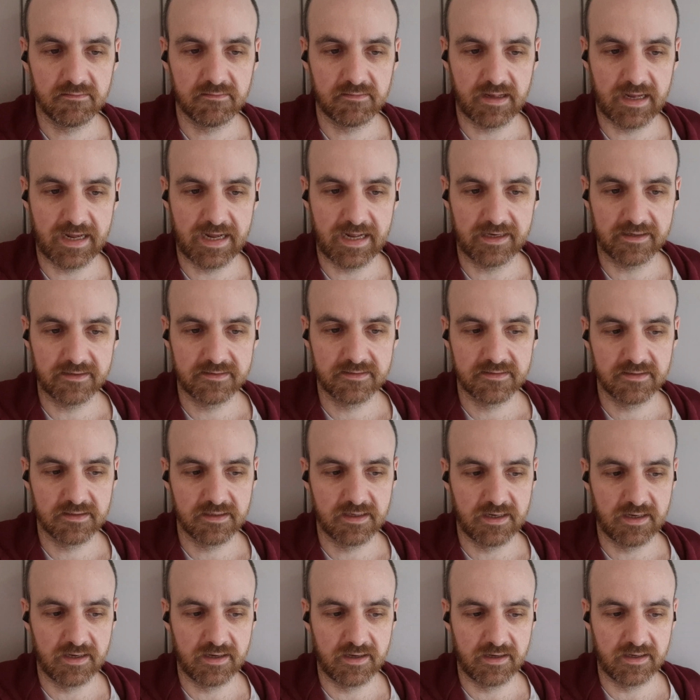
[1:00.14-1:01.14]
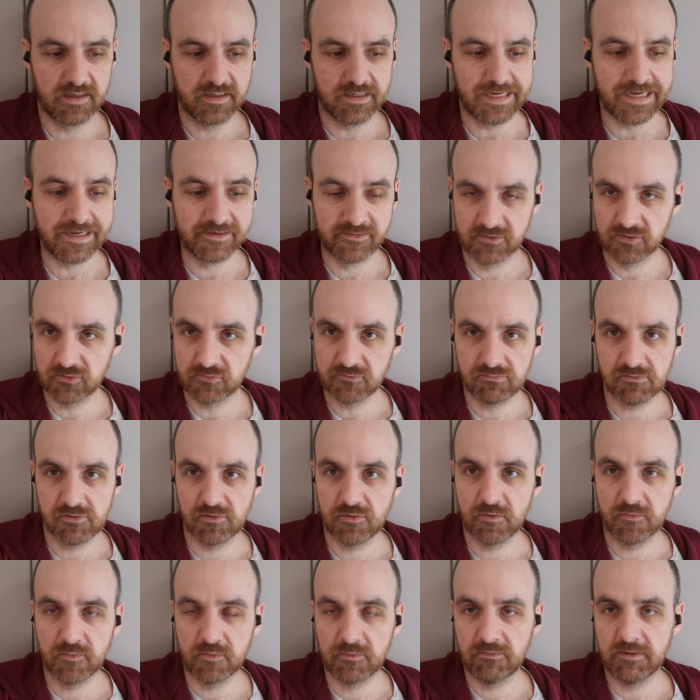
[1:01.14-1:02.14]
that isn't
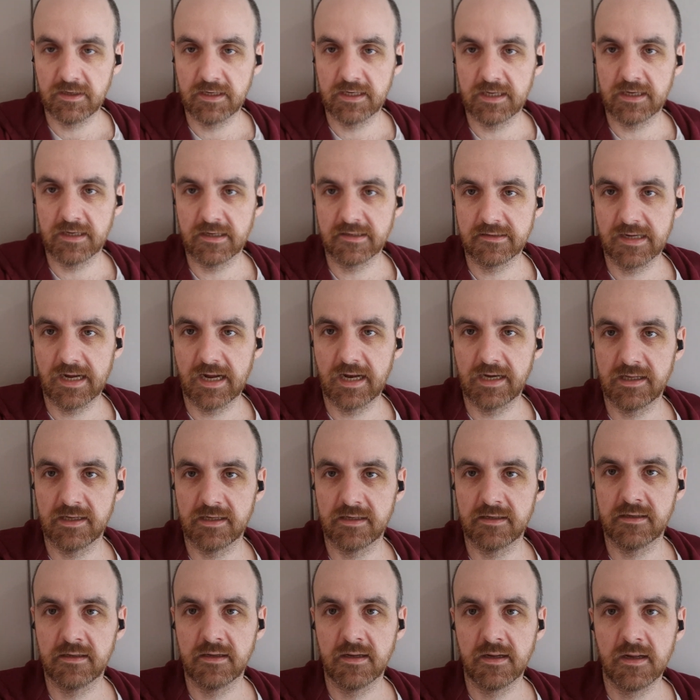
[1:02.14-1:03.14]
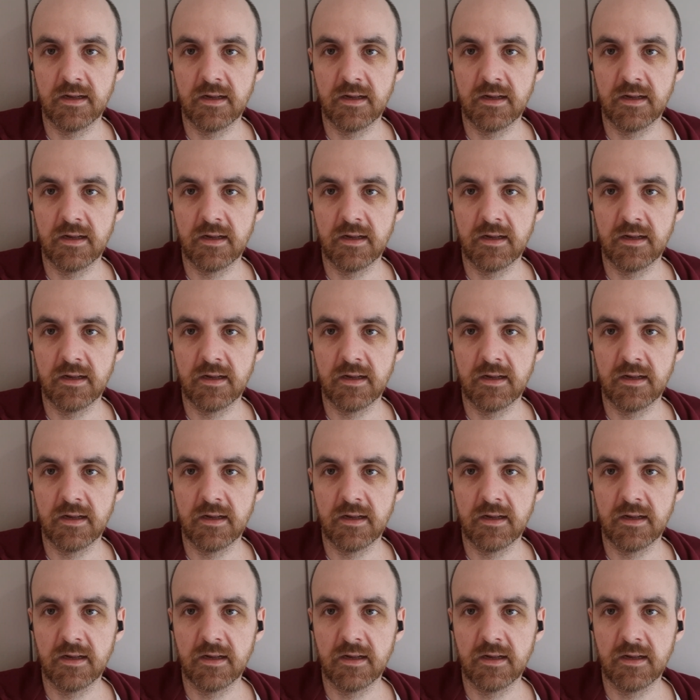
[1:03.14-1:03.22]
true if you read it in Italian.